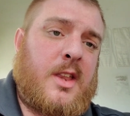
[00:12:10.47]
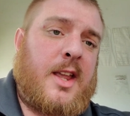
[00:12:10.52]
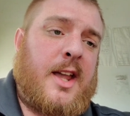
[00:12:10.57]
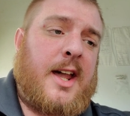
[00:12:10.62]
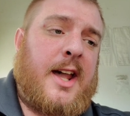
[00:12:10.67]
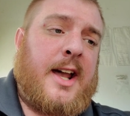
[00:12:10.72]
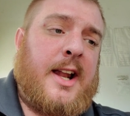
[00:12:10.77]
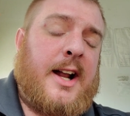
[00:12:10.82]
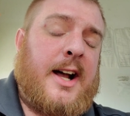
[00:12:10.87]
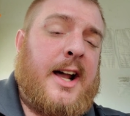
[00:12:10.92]

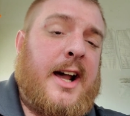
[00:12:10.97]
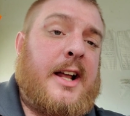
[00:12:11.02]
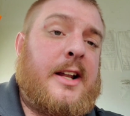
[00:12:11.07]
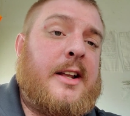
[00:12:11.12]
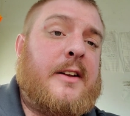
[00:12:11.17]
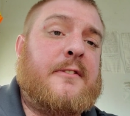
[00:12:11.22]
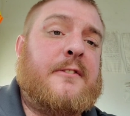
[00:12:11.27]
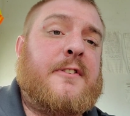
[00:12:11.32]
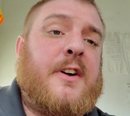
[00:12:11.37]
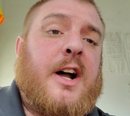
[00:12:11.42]
and I had
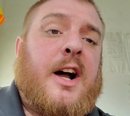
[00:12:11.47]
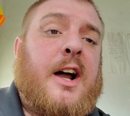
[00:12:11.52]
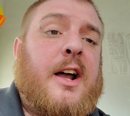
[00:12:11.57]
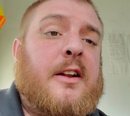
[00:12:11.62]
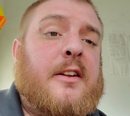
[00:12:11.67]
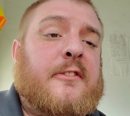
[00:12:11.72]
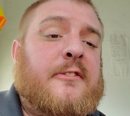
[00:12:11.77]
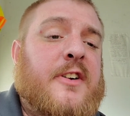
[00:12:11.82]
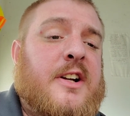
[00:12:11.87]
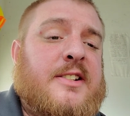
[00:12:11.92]
I
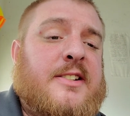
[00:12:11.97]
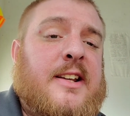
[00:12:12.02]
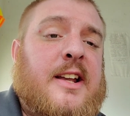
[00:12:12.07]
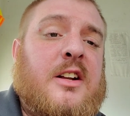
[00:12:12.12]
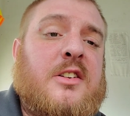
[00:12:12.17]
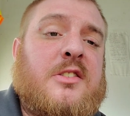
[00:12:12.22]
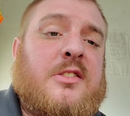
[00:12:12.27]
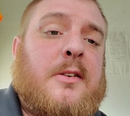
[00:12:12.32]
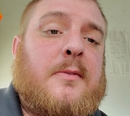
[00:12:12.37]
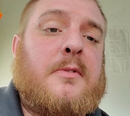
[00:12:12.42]
had
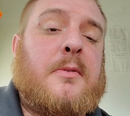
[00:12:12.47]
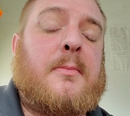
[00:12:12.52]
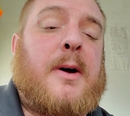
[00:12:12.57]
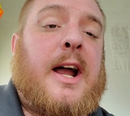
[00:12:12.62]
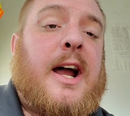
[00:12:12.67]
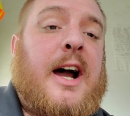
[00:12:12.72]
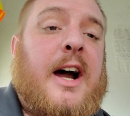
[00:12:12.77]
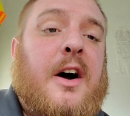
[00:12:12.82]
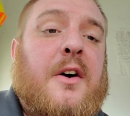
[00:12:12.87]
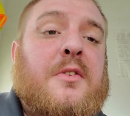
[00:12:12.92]
investigators come to my
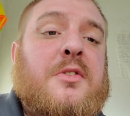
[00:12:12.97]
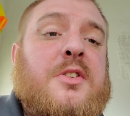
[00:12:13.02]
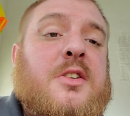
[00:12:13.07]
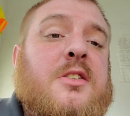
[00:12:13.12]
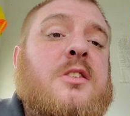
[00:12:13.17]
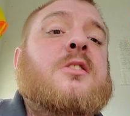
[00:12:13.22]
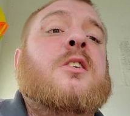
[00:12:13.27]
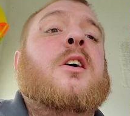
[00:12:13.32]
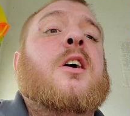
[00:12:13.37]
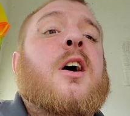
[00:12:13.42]

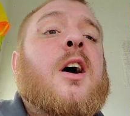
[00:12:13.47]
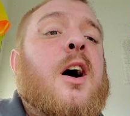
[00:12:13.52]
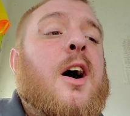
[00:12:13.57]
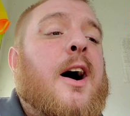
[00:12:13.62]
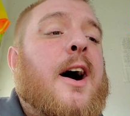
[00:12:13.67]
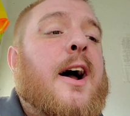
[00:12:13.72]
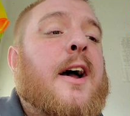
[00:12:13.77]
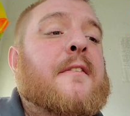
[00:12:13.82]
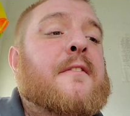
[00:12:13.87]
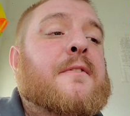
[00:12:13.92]
house
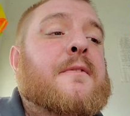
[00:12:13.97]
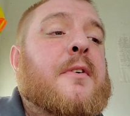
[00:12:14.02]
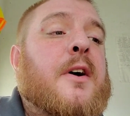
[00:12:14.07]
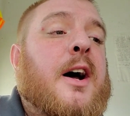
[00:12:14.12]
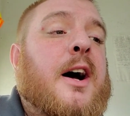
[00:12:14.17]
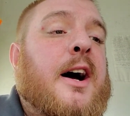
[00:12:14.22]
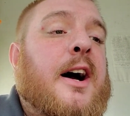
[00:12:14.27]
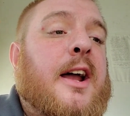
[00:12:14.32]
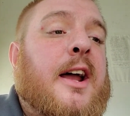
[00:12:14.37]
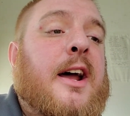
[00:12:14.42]
I
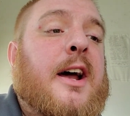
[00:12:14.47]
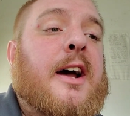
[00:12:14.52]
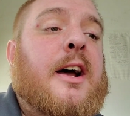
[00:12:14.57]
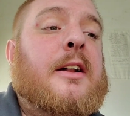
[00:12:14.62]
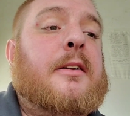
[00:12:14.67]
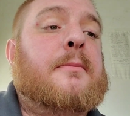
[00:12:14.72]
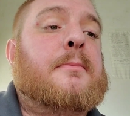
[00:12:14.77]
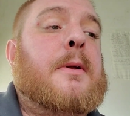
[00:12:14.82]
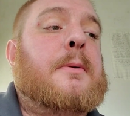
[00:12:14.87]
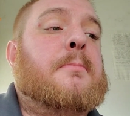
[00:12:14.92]
I
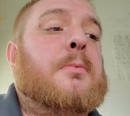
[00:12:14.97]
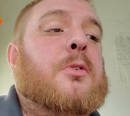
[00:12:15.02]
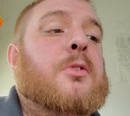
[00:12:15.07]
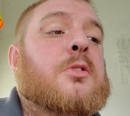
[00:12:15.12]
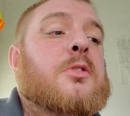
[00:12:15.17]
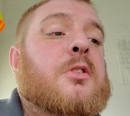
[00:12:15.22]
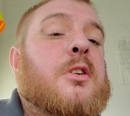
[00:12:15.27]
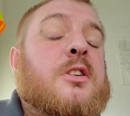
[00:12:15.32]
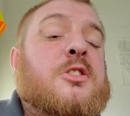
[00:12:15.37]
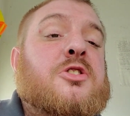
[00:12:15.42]
had
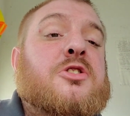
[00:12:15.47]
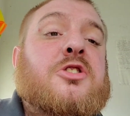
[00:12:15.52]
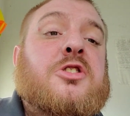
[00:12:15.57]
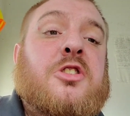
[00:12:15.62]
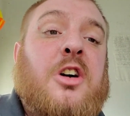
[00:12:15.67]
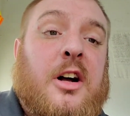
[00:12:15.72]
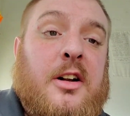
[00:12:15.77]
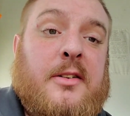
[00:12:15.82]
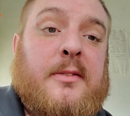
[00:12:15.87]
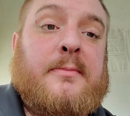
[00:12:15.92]
people
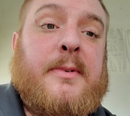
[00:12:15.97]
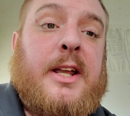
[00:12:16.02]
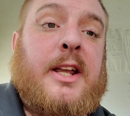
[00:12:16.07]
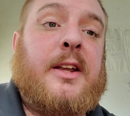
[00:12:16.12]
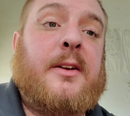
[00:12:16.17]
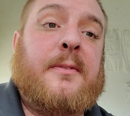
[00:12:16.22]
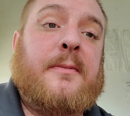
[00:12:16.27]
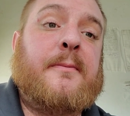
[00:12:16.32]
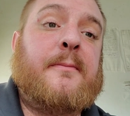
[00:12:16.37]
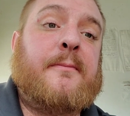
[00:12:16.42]
shun
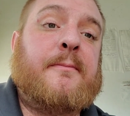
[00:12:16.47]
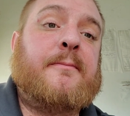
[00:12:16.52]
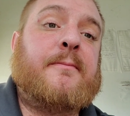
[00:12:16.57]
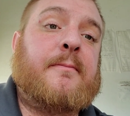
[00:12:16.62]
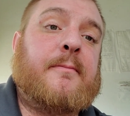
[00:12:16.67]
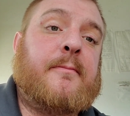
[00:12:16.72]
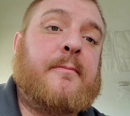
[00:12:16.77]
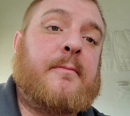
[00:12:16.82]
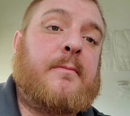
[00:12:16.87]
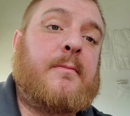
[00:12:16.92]
me
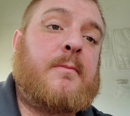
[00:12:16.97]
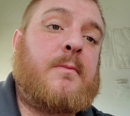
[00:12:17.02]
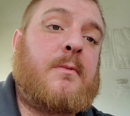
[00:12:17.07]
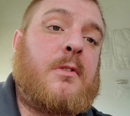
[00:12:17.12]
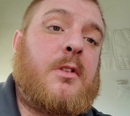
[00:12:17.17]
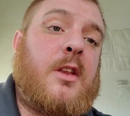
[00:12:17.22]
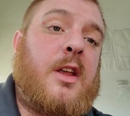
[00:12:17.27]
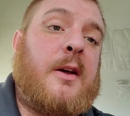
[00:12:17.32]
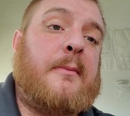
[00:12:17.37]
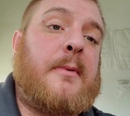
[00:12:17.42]

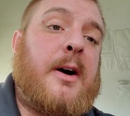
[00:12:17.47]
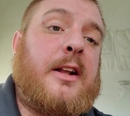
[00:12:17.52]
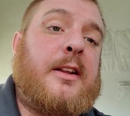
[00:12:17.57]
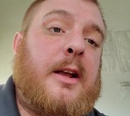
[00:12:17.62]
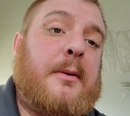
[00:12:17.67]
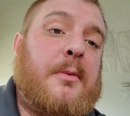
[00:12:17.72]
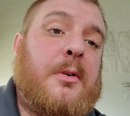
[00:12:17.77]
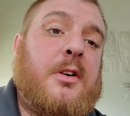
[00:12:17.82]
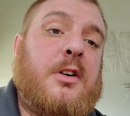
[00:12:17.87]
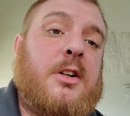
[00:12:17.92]
in my
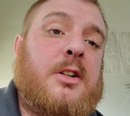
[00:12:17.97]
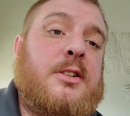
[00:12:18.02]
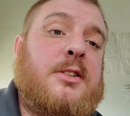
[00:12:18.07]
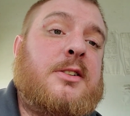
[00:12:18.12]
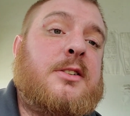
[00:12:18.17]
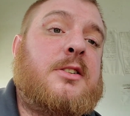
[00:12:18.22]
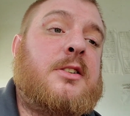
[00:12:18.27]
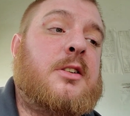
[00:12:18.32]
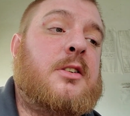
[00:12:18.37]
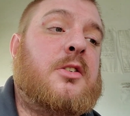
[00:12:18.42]

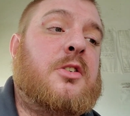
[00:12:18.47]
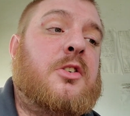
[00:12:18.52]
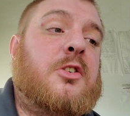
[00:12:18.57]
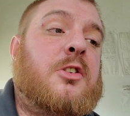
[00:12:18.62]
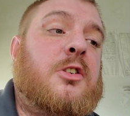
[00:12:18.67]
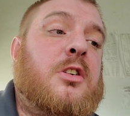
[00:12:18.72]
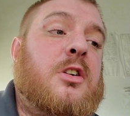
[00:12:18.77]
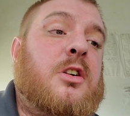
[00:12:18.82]
neighborhoods who